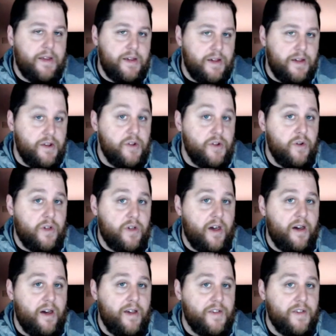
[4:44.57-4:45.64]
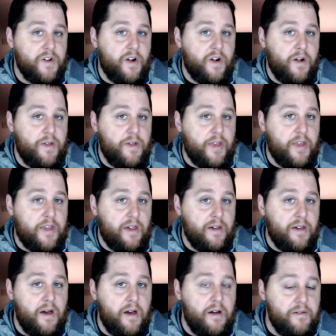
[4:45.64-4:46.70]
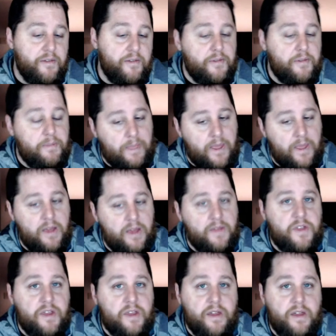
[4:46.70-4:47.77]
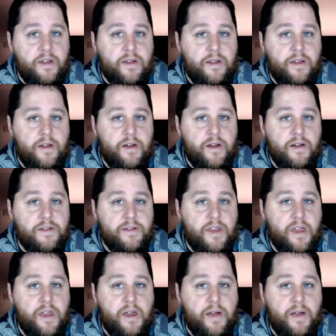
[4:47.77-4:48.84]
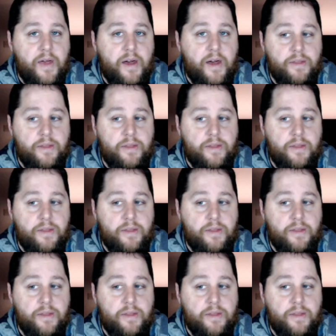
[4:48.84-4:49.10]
I know you guys are thinking of taking out that